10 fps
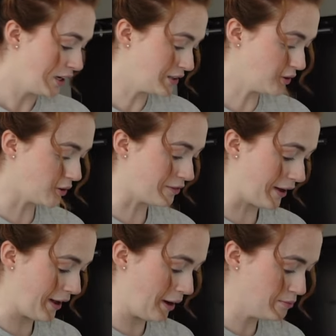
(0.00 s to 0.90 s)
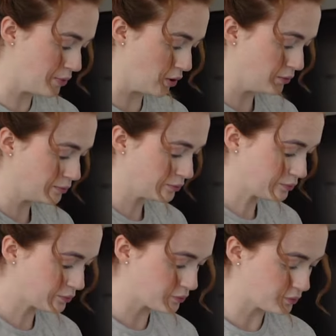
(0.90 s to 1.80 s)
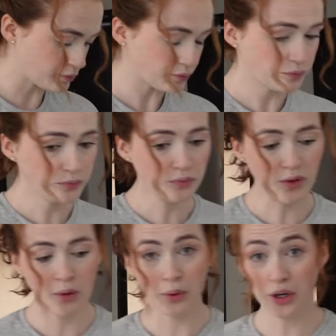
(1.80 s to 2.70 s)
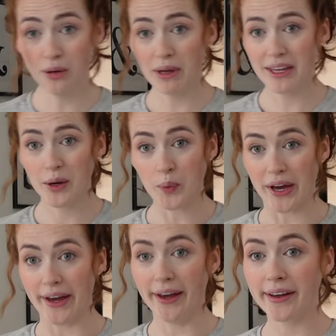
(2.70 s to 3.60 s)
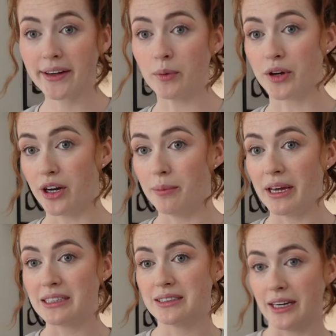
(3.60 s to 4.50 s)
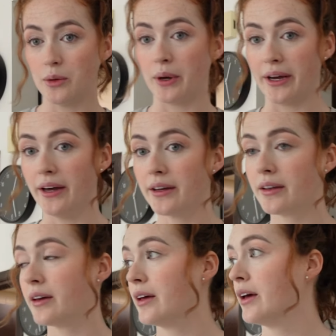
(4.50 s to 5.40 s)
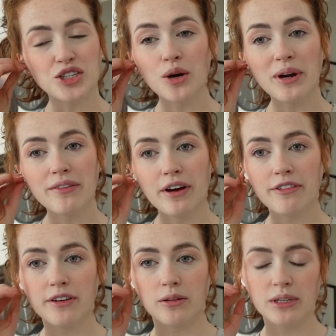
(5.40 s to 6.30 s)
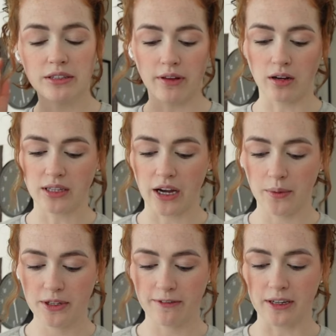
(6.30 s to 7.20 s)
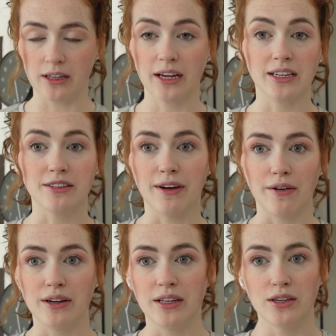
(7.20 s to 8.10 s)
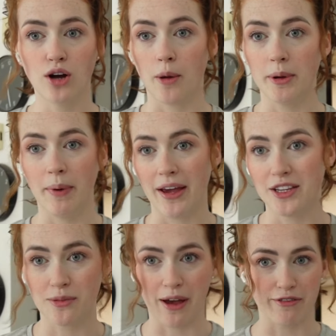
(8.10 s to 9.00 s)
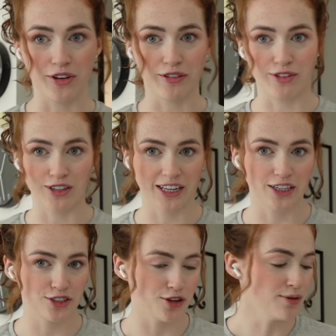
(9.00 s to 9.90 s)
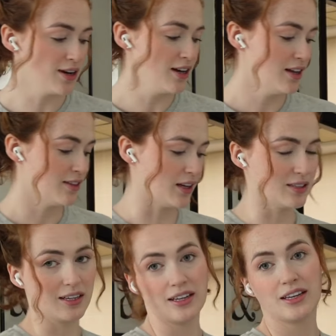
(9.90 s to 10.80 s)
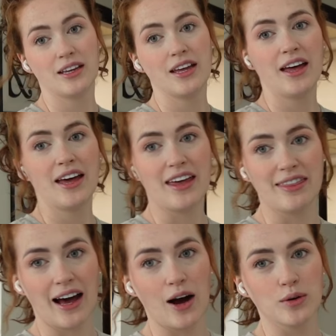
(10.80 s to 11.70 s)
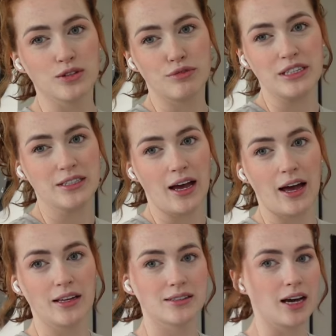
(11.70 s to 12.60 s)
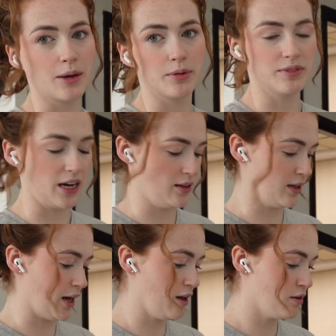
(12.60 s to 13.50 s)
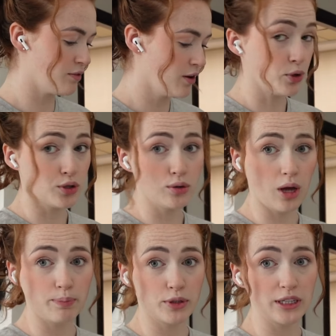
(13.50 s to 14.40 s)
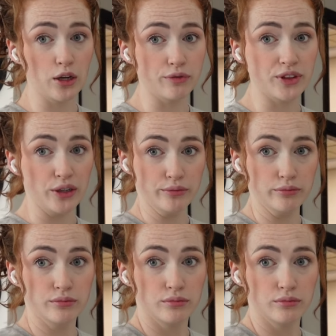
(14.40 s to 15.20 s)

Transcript: I don't know if I am, but we're going to make it work. We're going to make today work. Do you know whenever I film these vlogs, I always feel like it's very copy paste from every other vlog that I do. That is like in the house reset type of day in the life. But you like bloody love them.